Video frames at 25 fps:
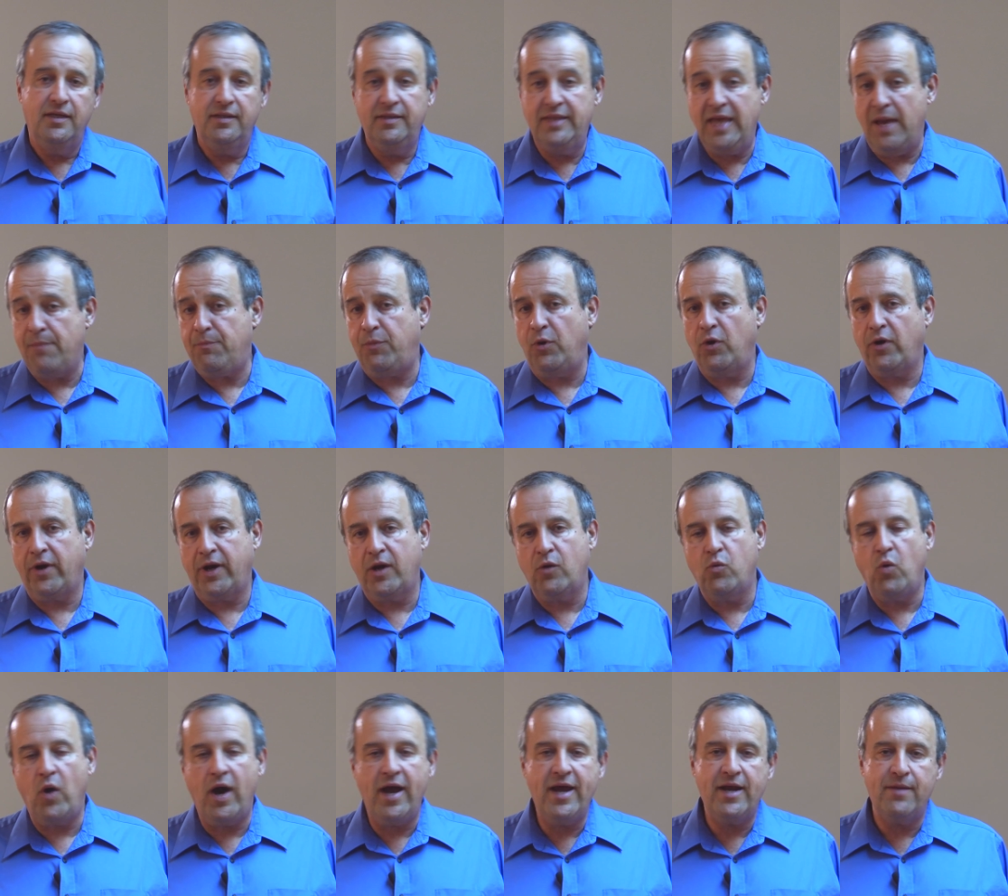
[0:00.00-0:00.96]
depot
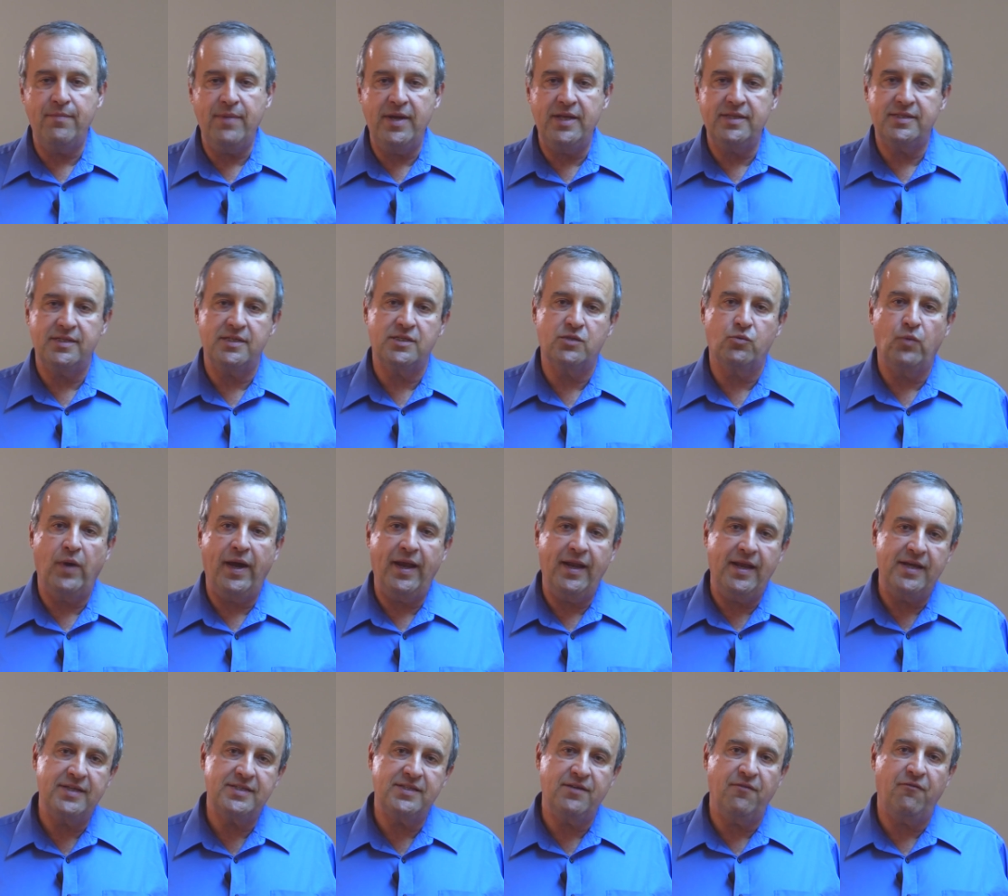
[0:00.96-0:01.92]
requirements as well
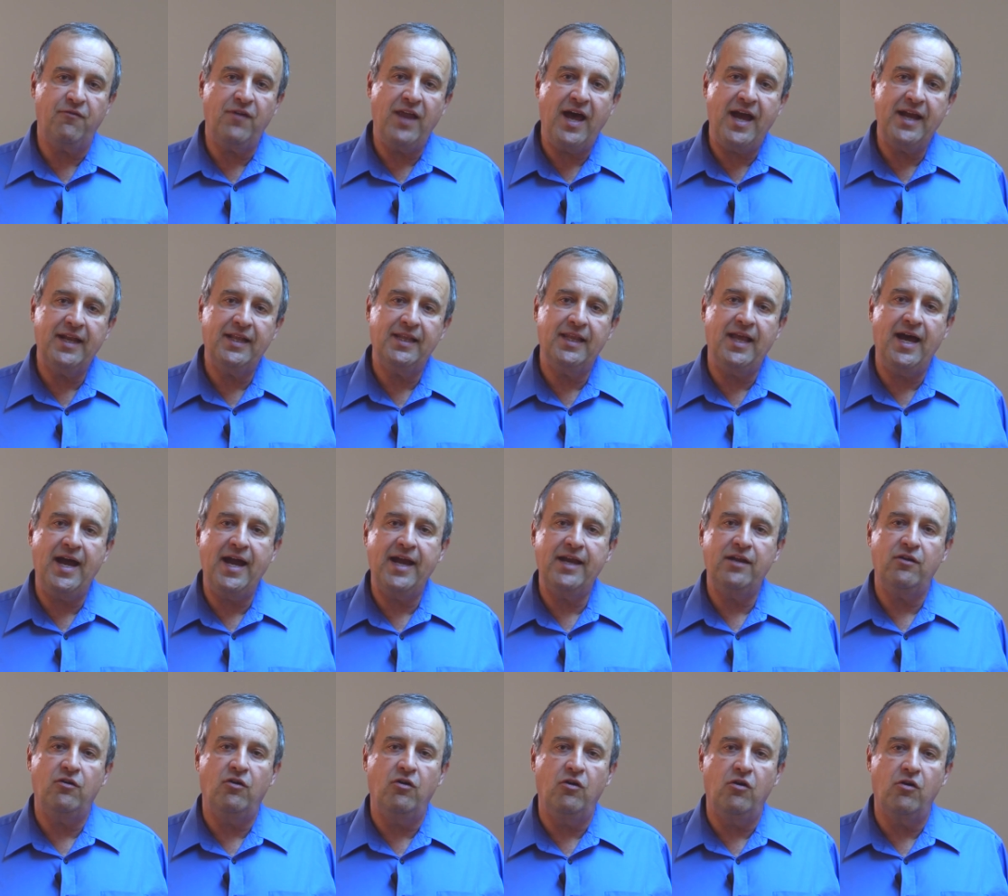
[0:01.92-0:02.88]
as the flight
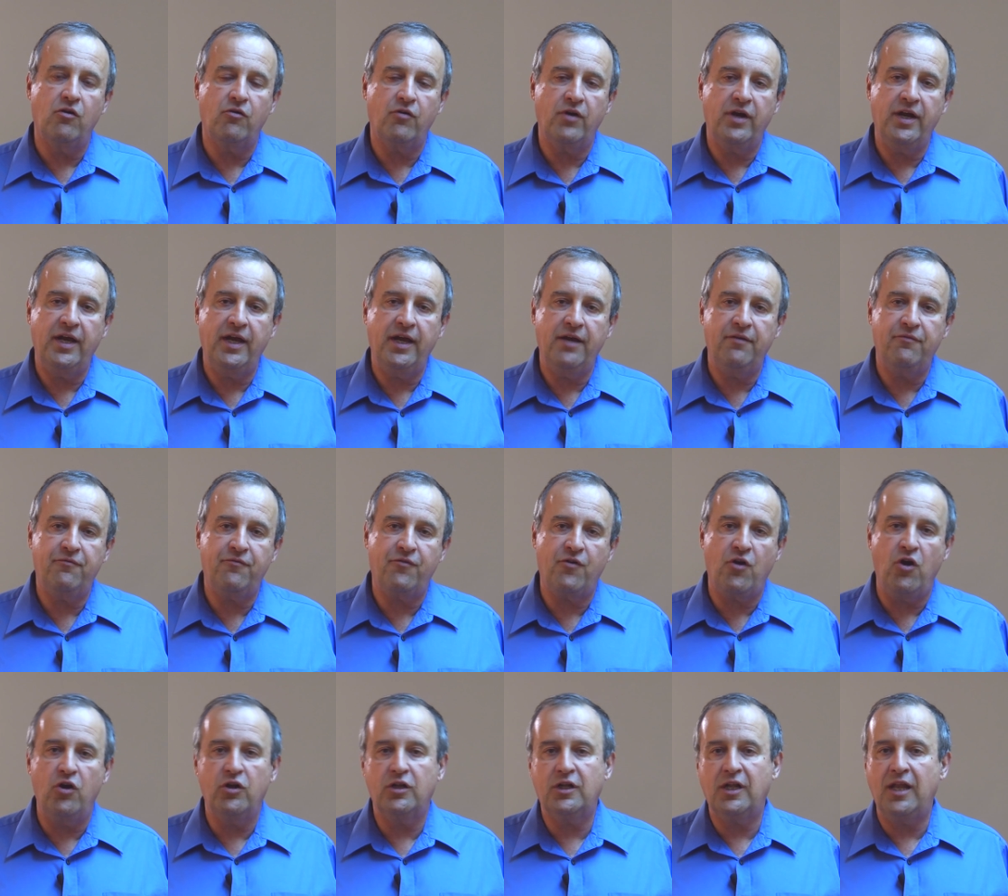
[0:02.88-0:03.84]
line or uh,
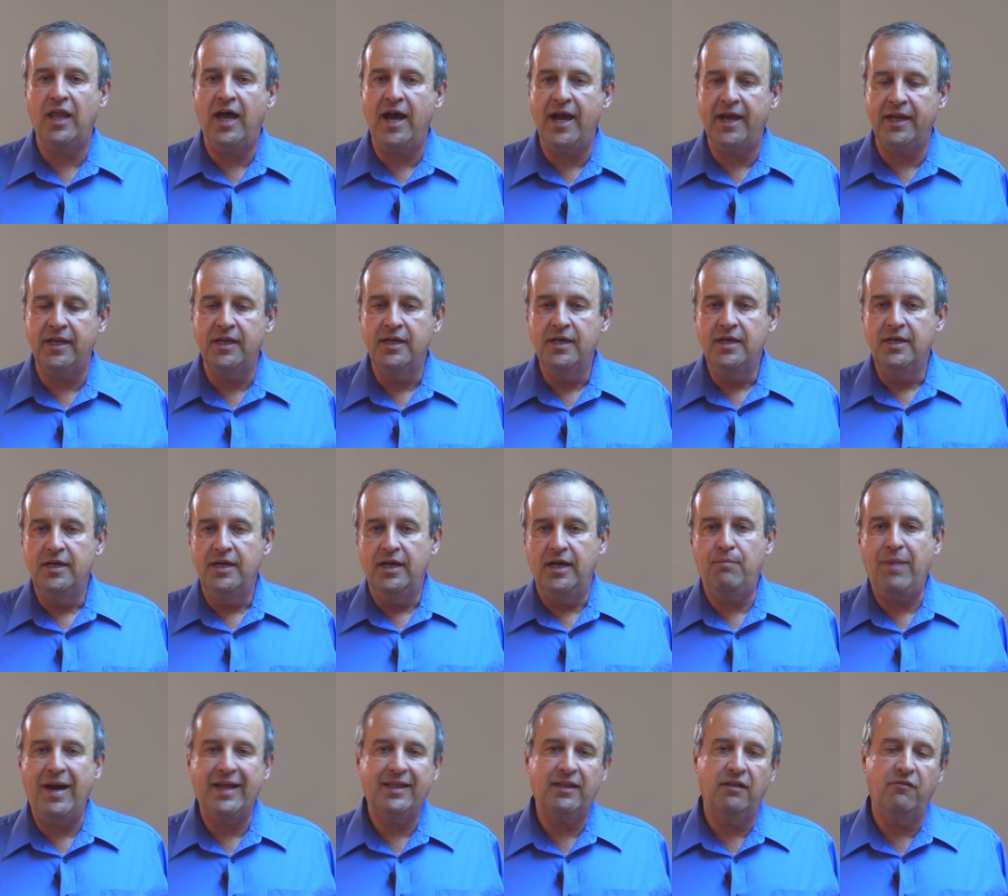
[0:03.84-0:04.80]
front line
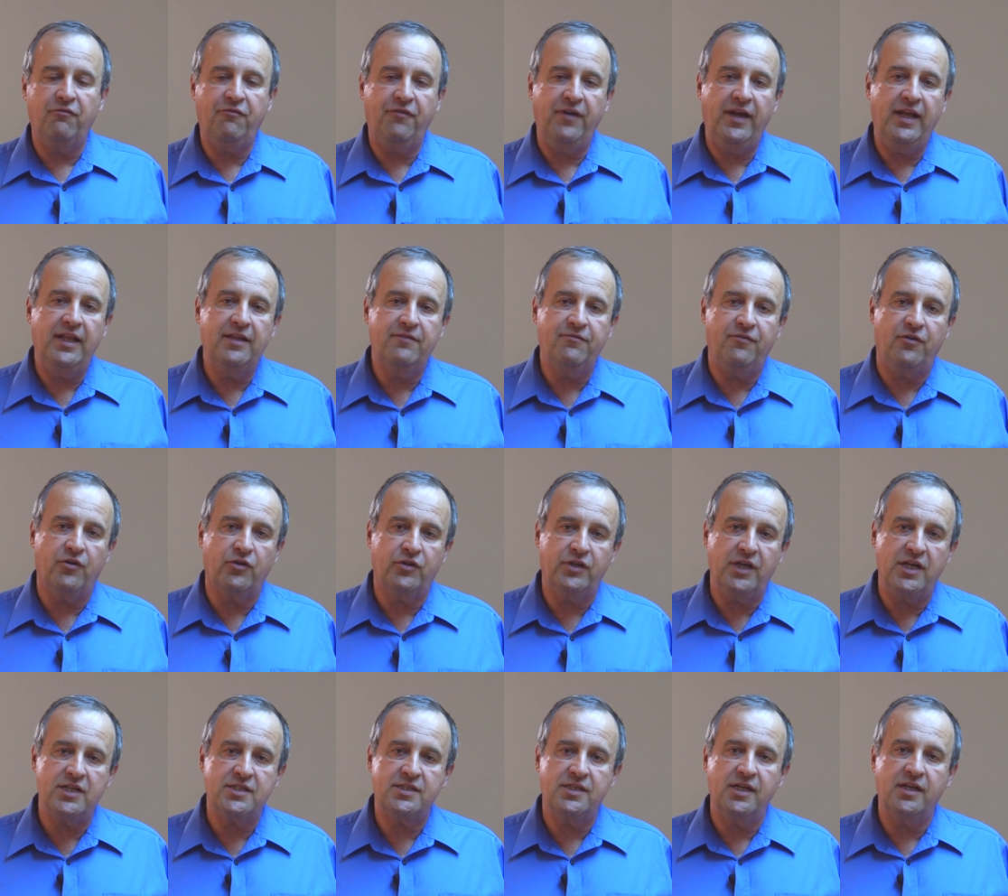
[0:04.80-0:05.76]
battlefield for
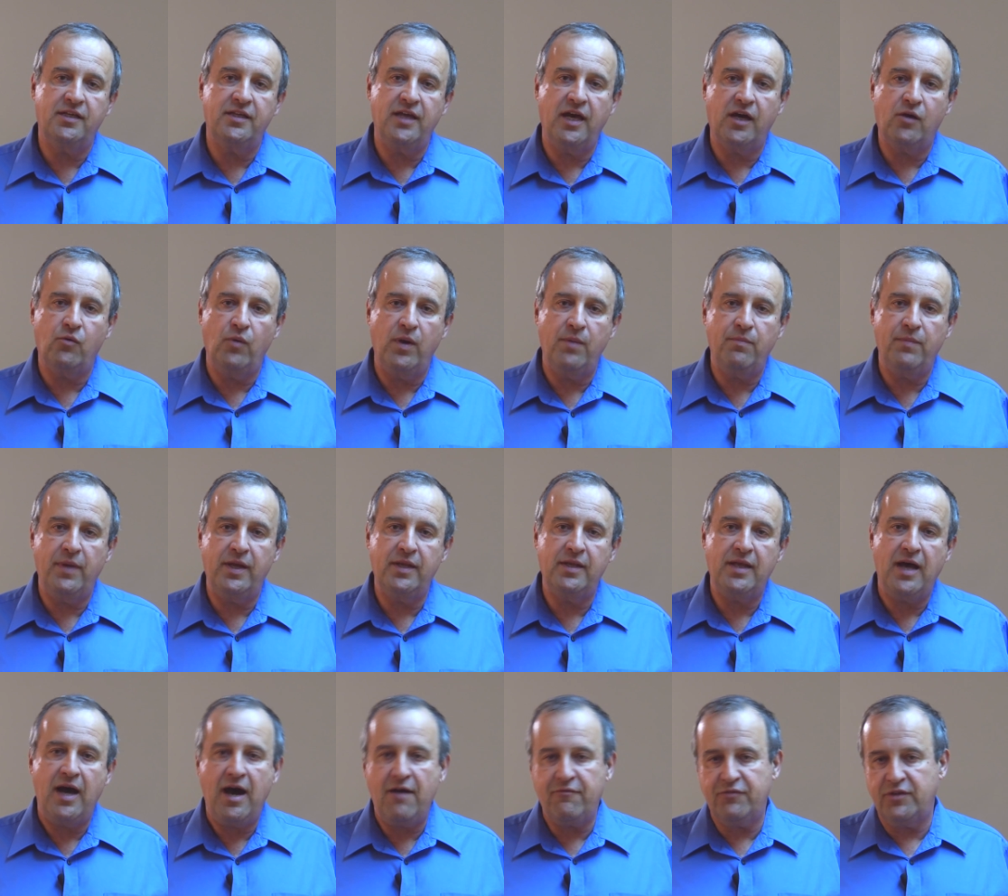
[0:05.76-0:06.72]
testing the equipment
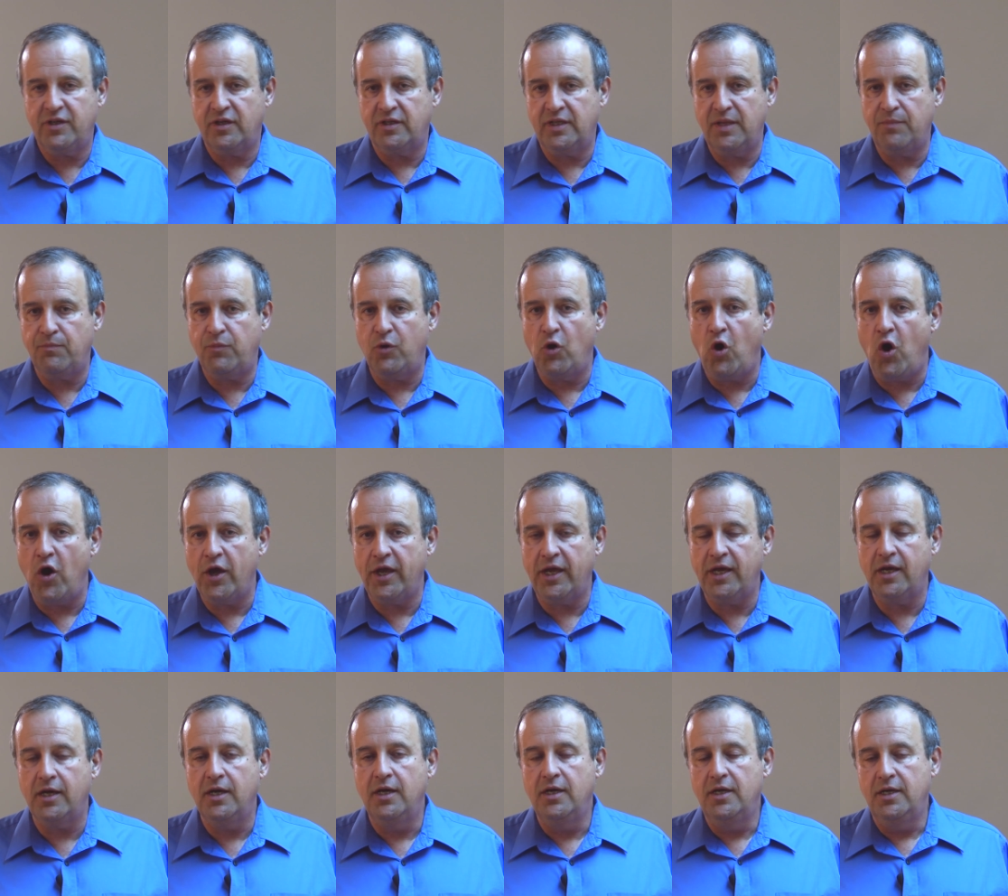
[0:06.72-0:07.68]
after
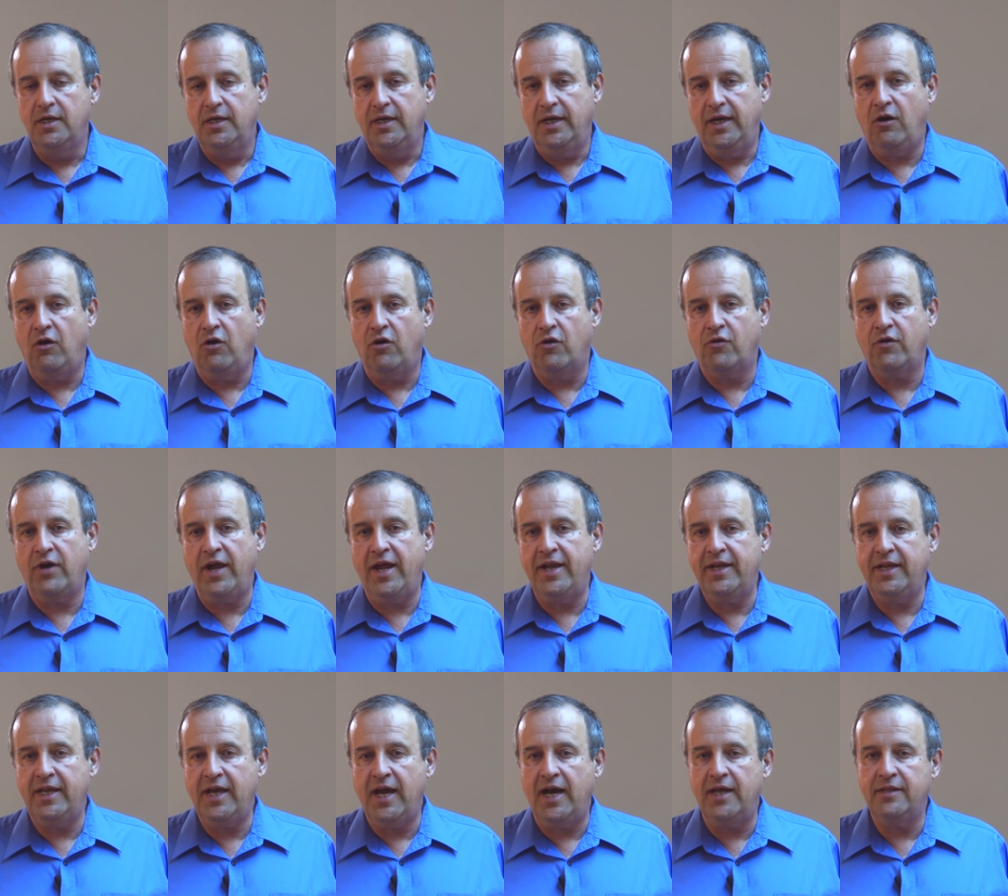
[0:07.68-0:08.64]
deploying or
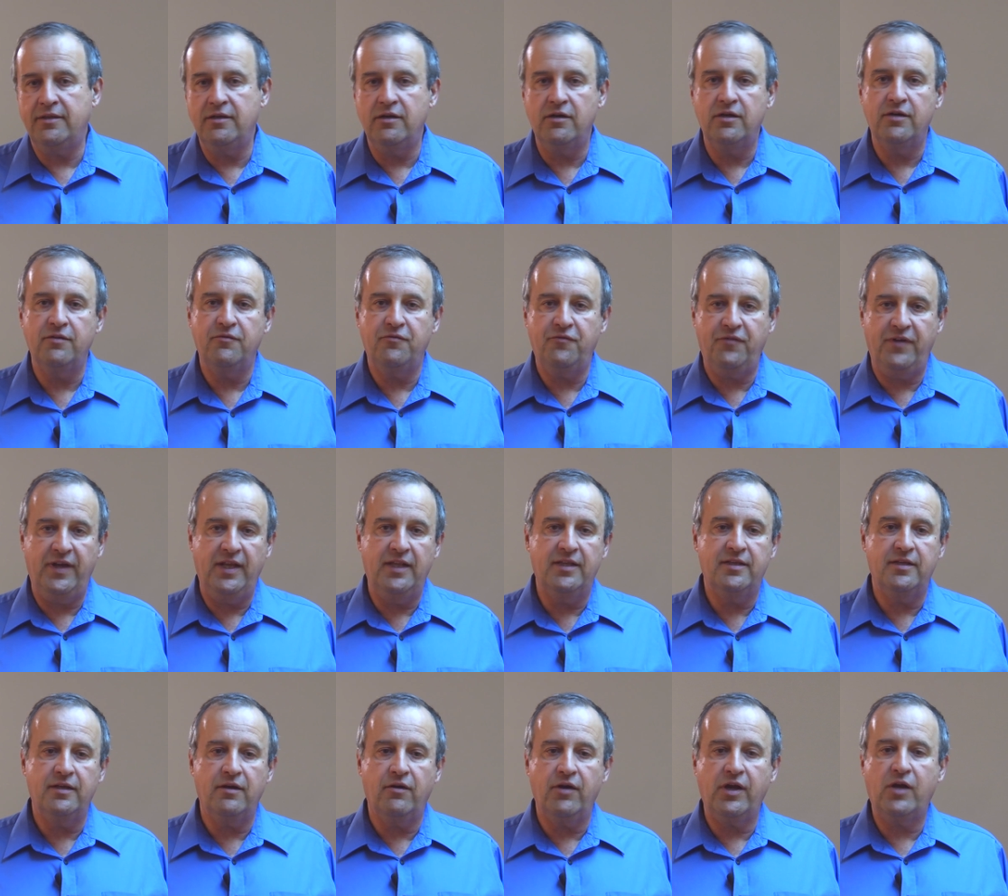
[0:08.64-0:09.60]
any other field
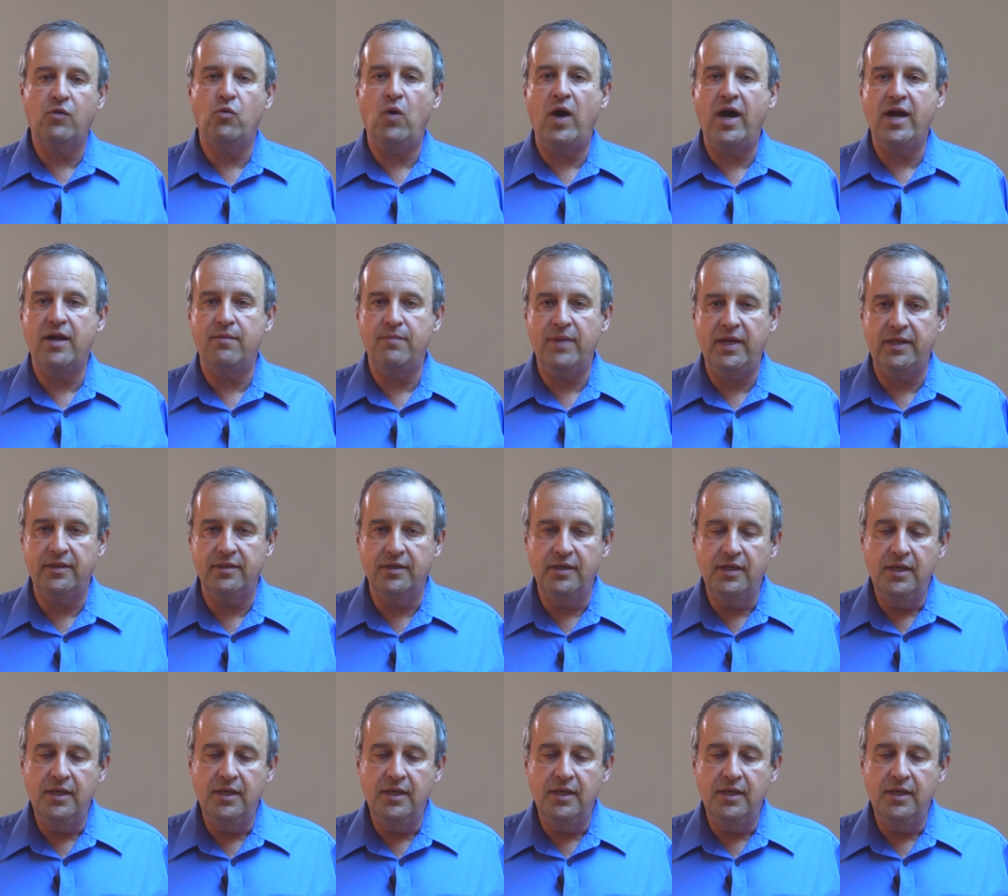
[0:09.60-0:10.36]
requirement.